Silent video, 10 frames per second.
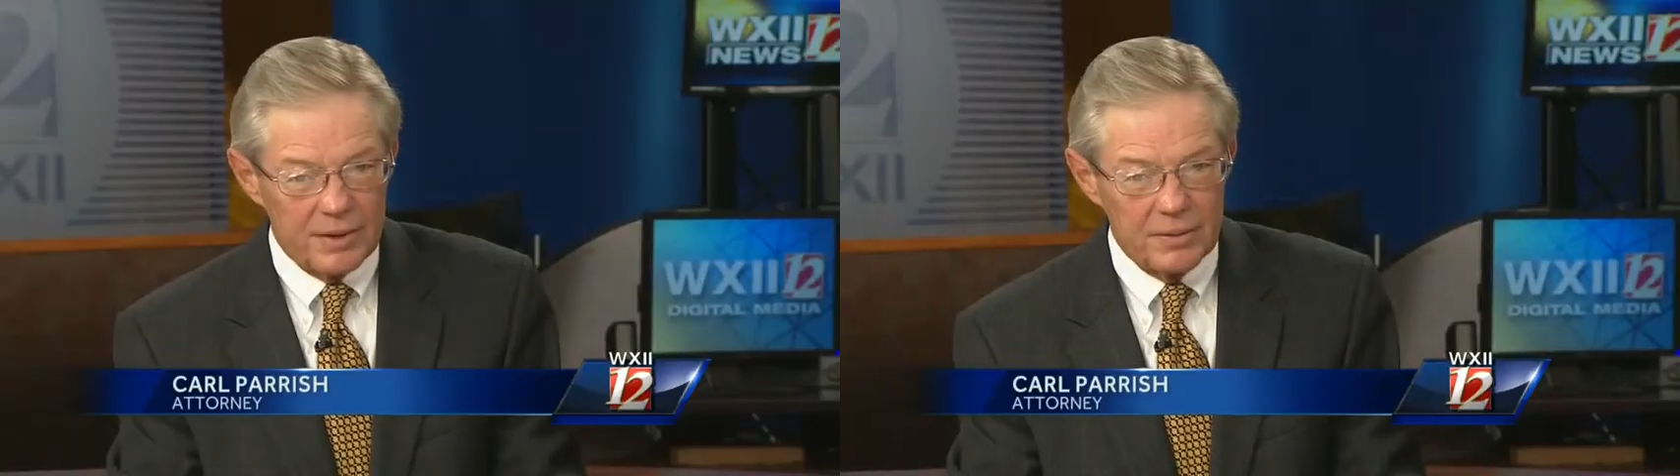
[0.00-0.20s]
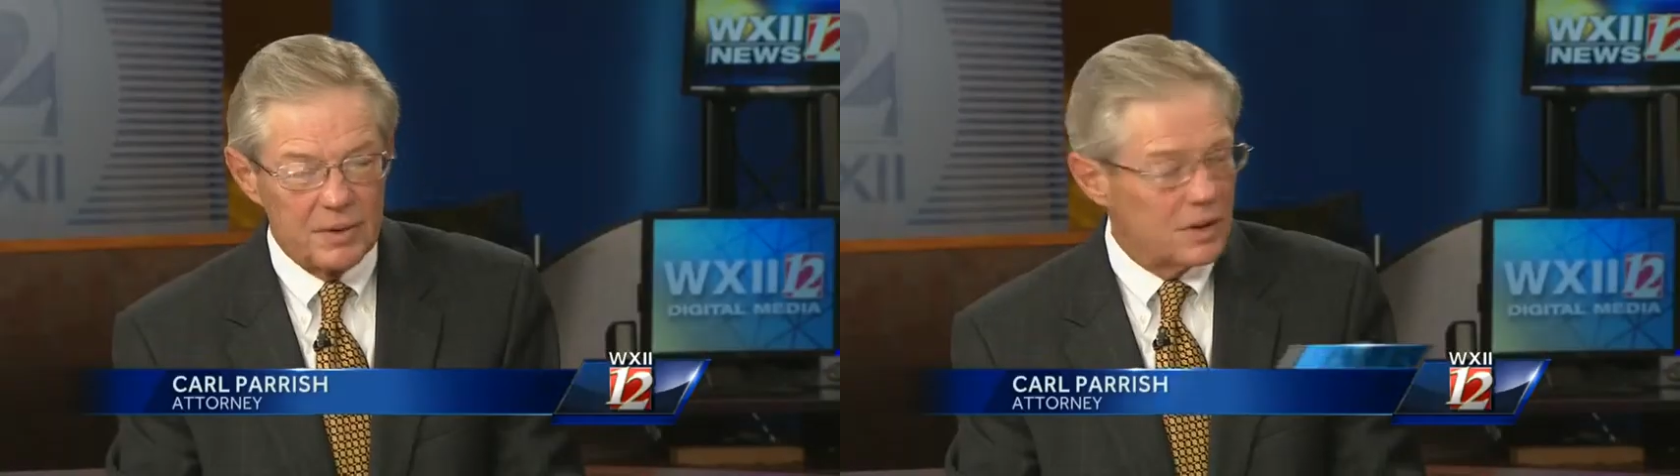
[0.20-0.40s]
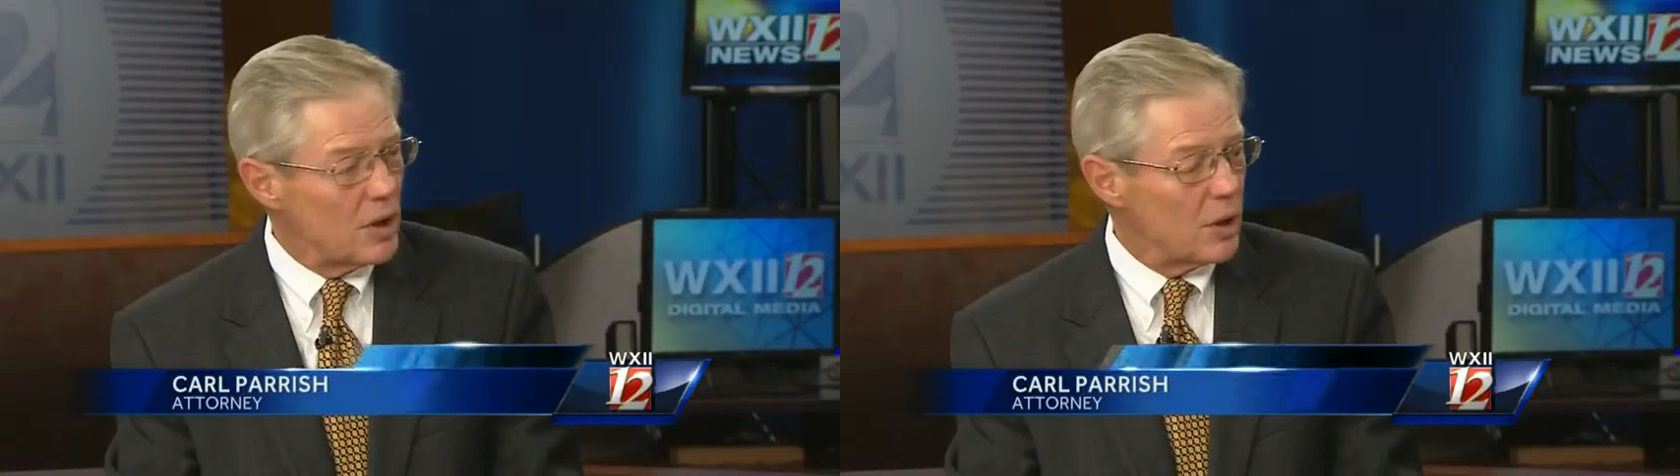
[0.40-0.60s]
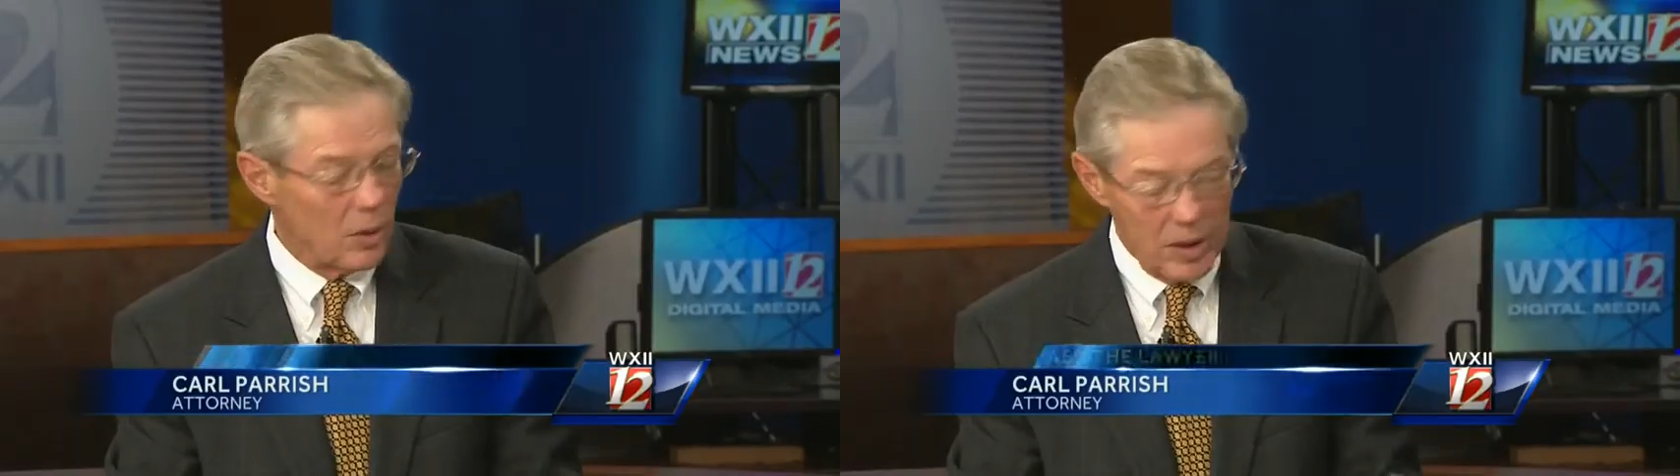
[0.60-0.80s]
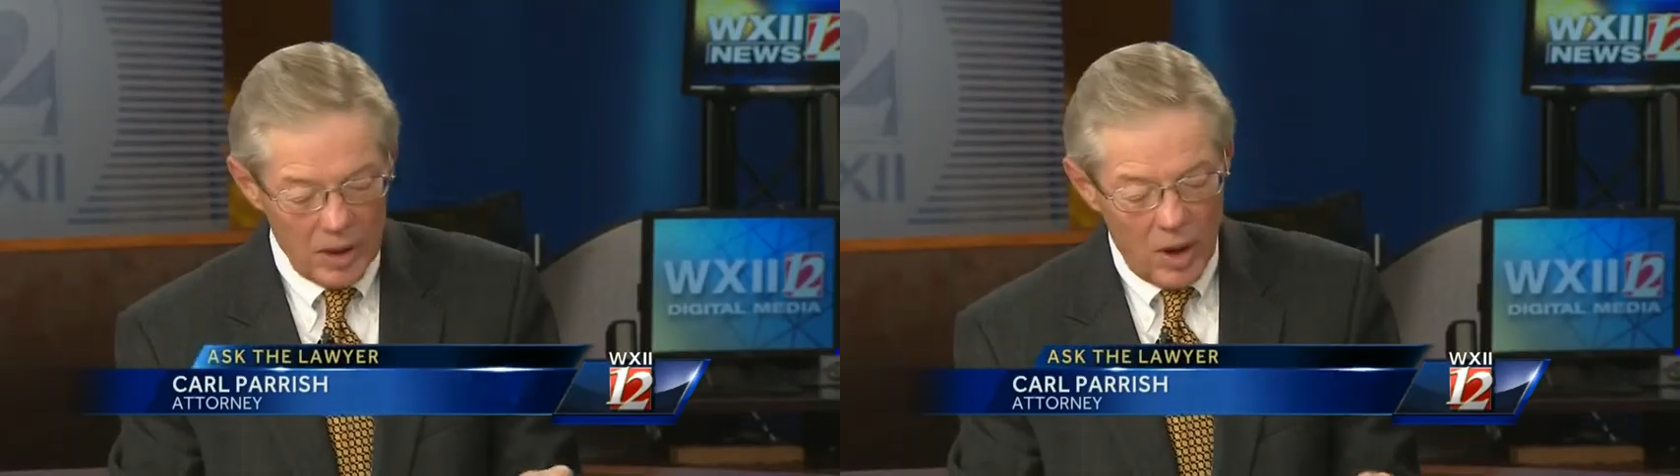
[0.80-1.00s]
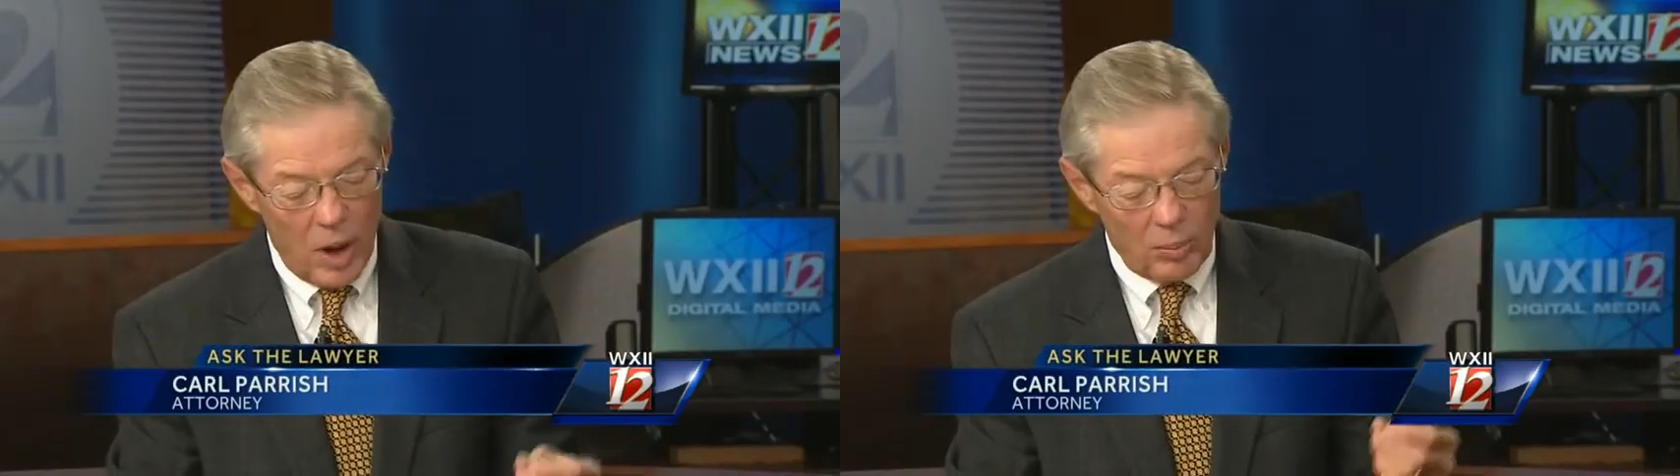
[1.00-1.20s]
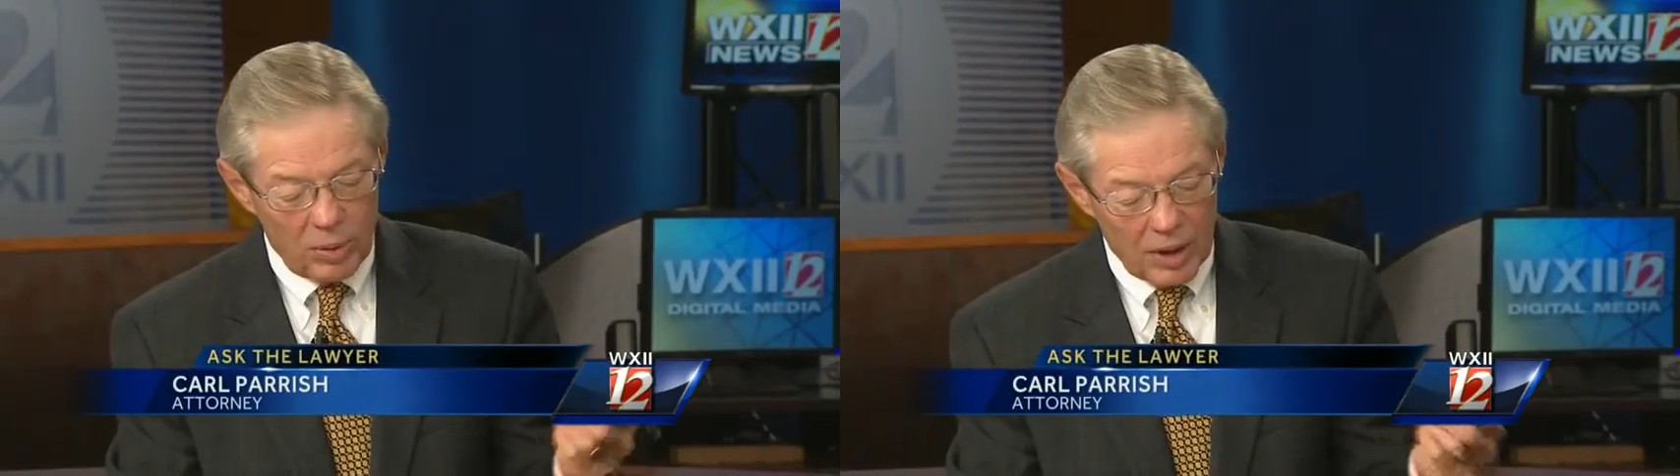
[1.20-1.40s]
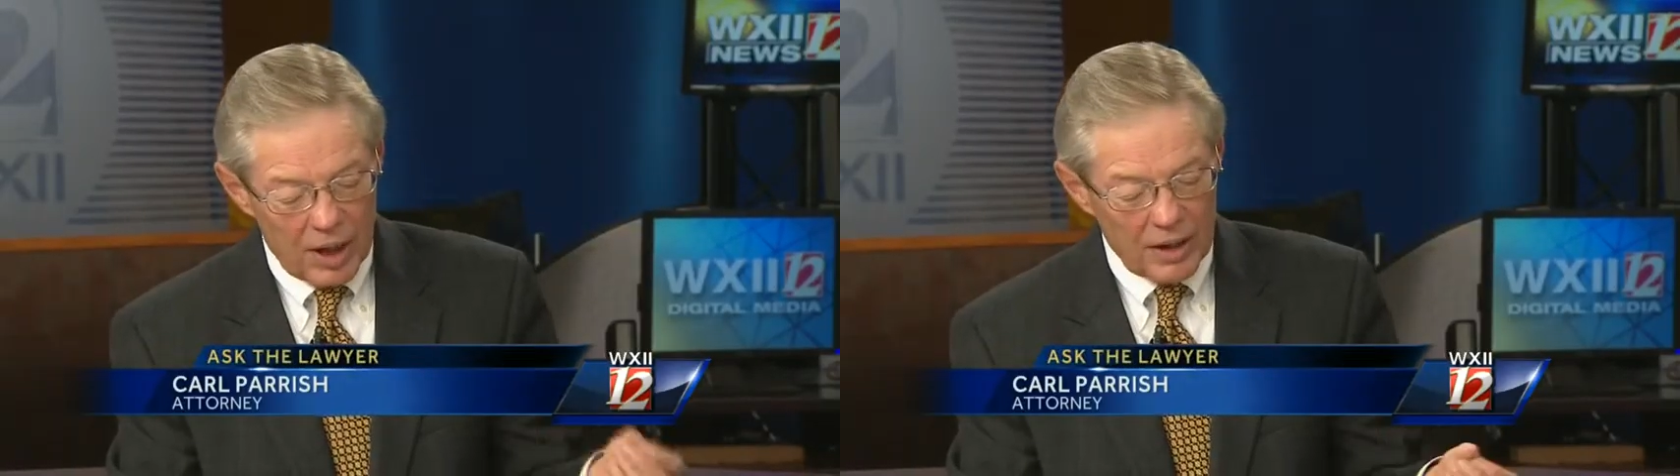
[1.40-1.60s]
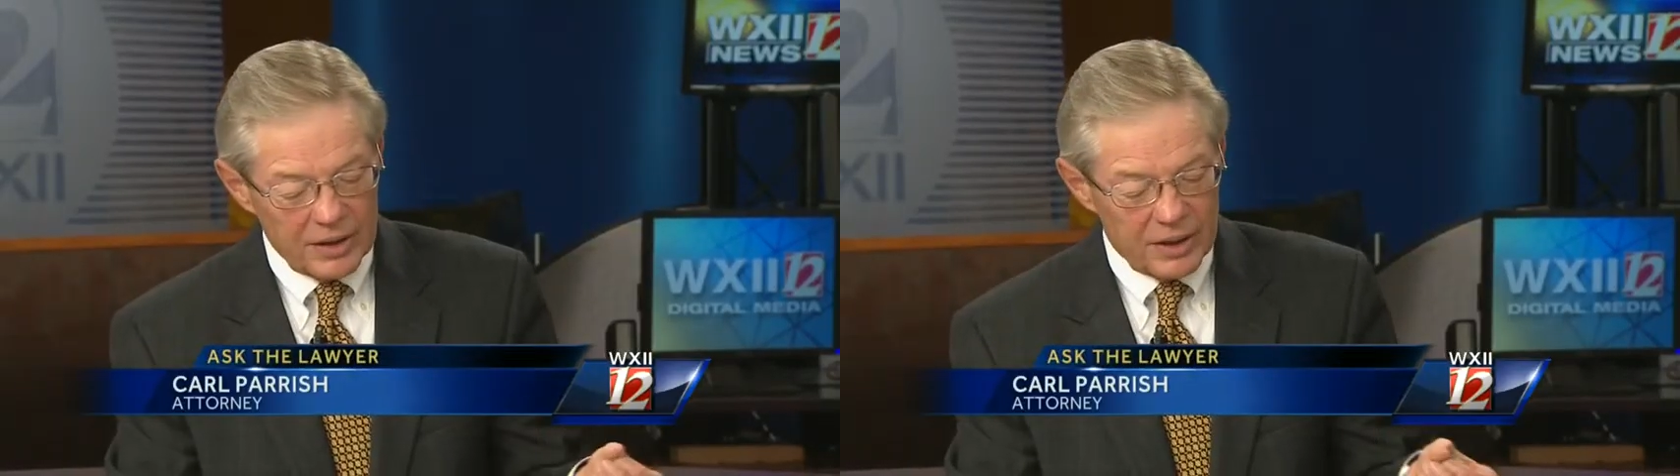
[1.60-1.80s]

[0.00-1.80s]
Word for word: the year, plus